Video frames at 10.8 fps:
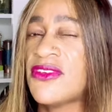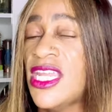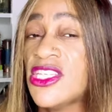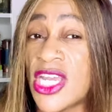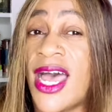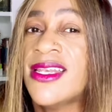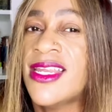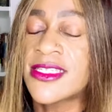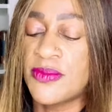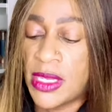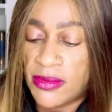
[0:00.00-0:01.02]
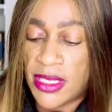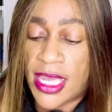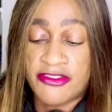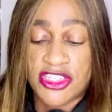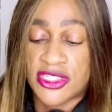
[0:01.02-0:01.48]
nature, unless maybe
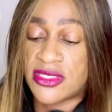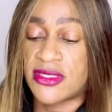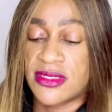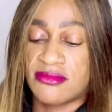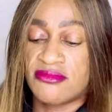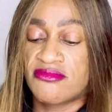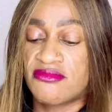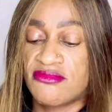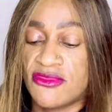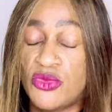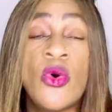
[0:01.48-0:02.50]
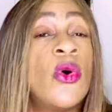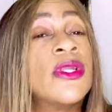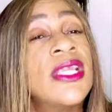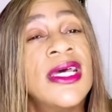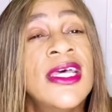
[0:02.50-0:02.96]
I've just
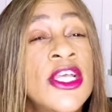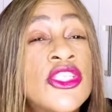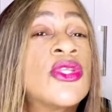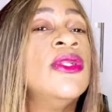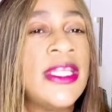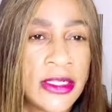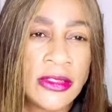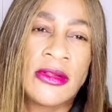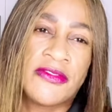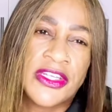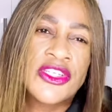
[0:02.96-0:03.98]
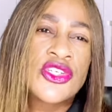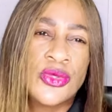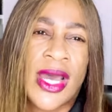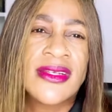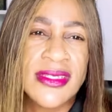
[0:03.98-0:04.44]
worn too little of it
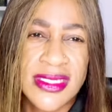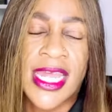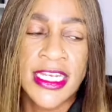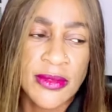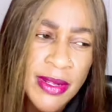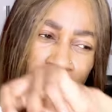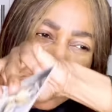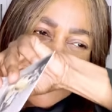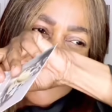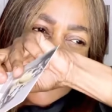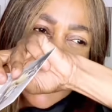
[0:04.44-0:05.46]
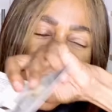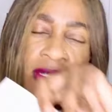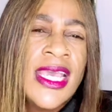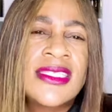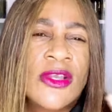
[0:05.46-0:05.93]
to understand it. But
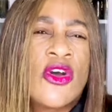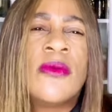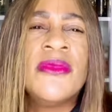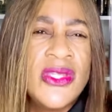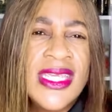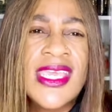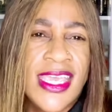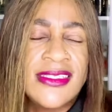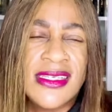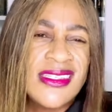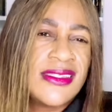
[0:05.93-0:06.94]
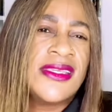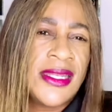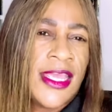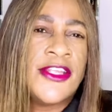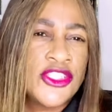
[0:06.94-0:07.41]
it's a communicating
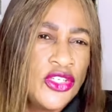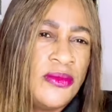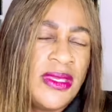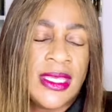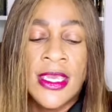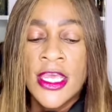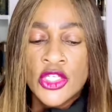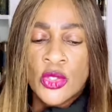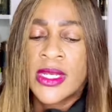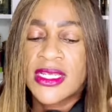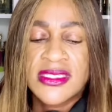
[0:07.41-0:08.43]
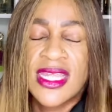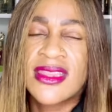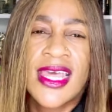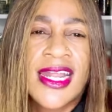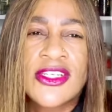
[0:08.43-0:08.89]
DNA to me to an
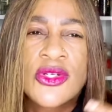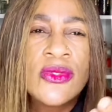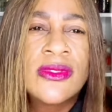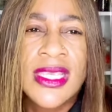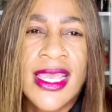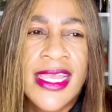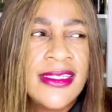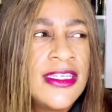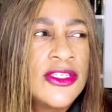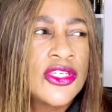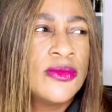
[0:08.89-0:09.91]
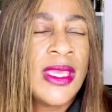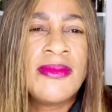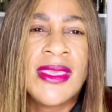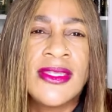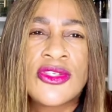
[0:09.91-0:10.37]
extent that I don't think I need to
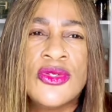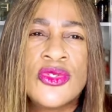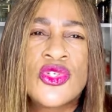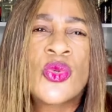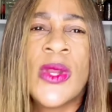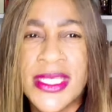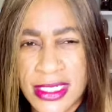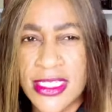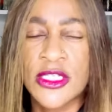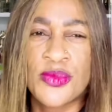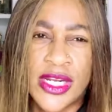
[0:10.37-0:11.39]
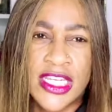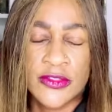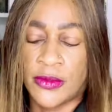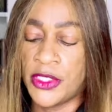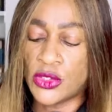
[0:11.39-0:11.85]
maybe do 20
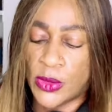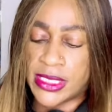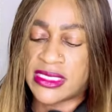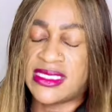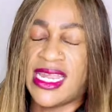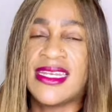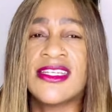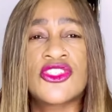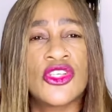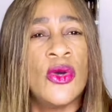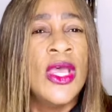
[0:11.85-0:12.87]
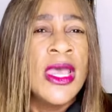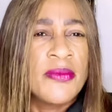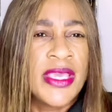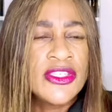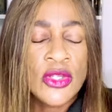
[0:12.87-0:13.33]
sprays for me to understand it. So
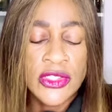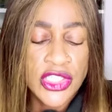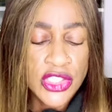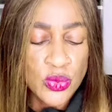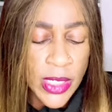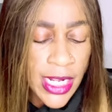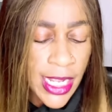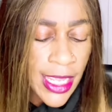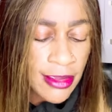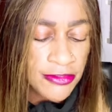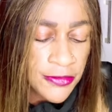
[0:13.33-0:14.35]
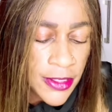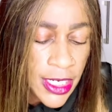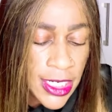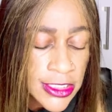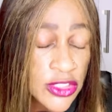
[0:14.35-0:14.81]
based on just what I
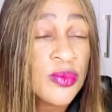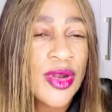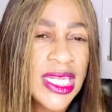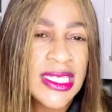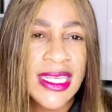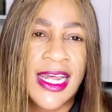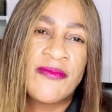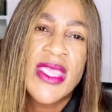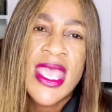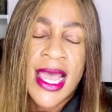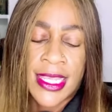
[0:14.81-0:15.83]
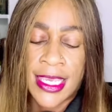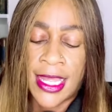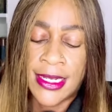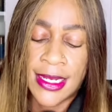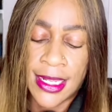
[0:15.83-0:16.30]
have sprayed here, I
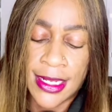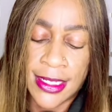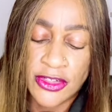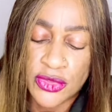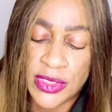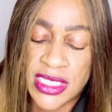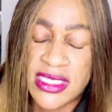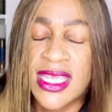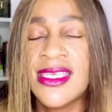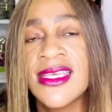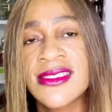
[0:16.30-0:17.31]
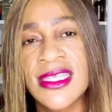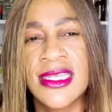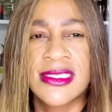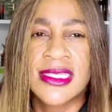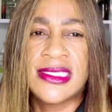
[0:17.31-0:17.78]
can literally say, yes,
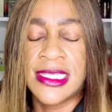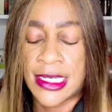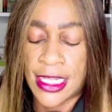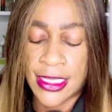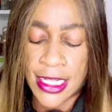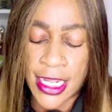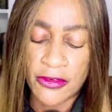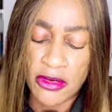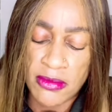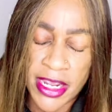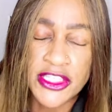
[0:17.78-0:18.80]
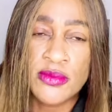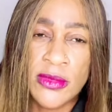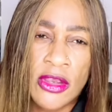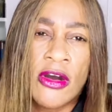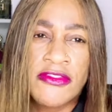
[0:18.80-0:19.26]
it is a DNA that kind of reminds
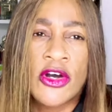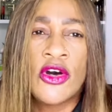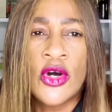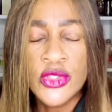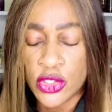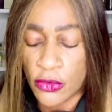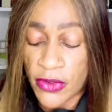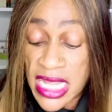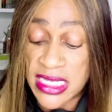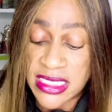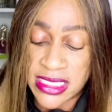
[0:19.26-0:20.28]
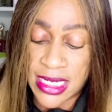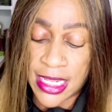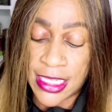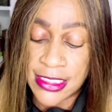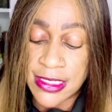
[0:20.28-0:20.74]
me of a host of other
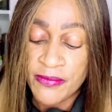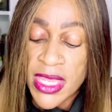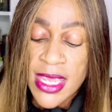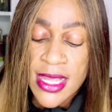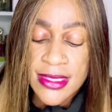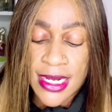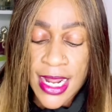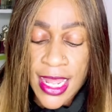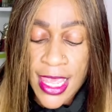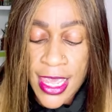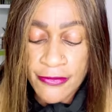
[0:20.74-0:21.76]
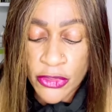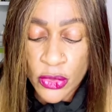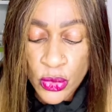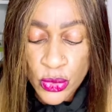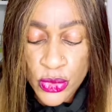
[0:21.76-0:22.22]
DNAs that I have
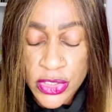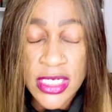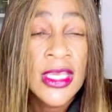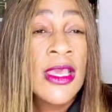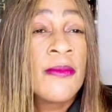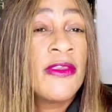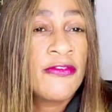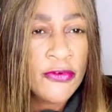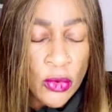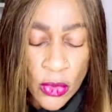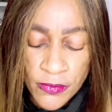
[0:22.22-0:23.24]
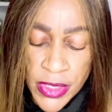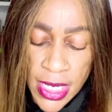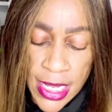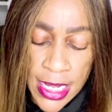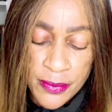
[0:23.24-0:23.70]
used before.
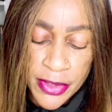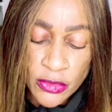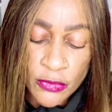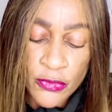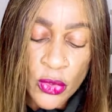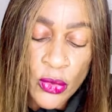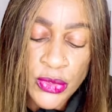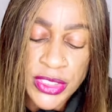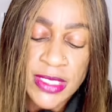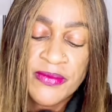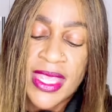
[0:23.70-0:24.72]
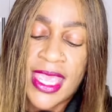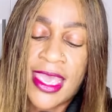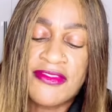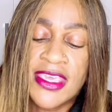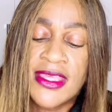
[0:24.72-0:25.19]
But of course,
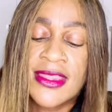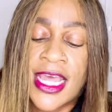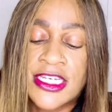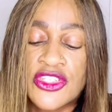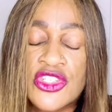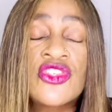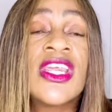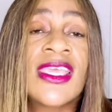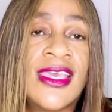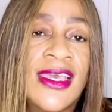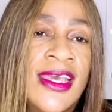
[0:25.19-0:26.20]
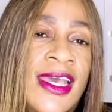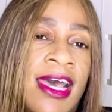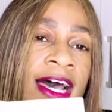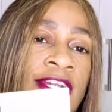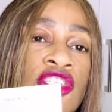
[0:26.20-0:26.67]
having that trick
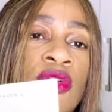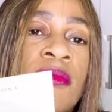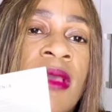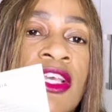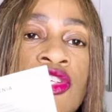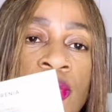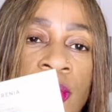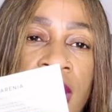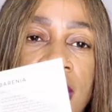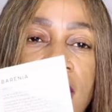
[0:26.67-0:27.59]
to make sure that